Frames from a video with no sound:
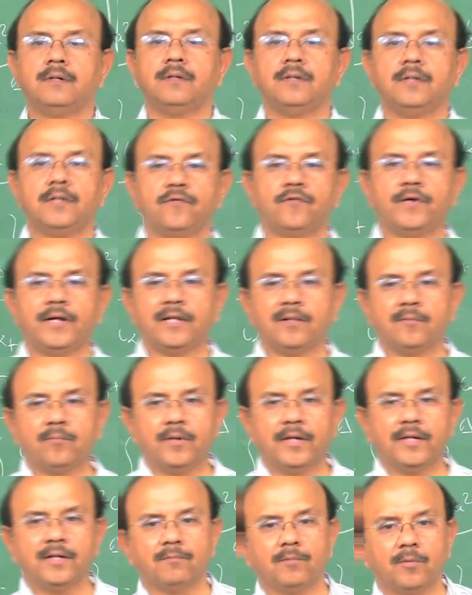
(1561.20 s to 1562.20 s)
divided
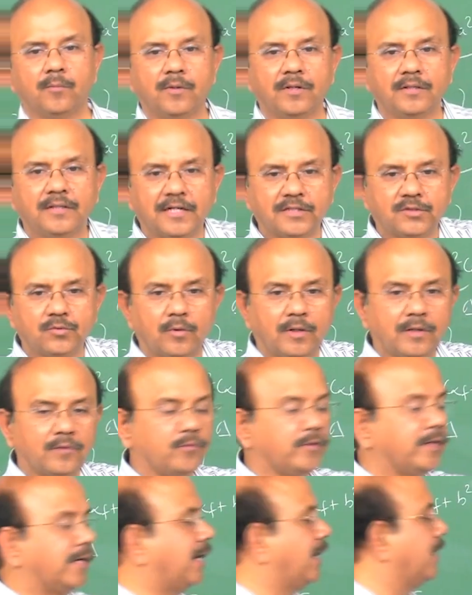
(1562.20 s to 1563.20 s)
by, remember that's what
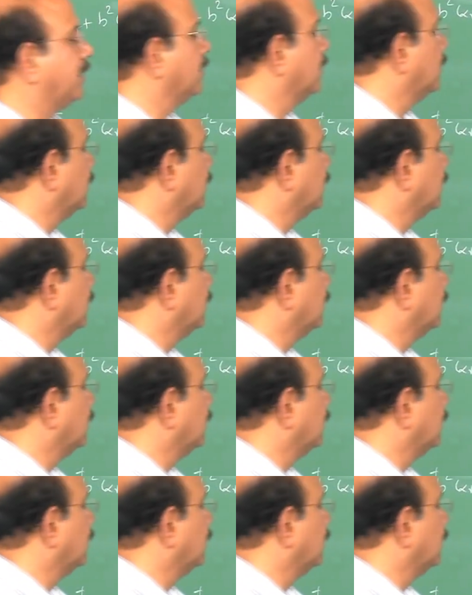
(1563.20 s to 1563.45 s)
we had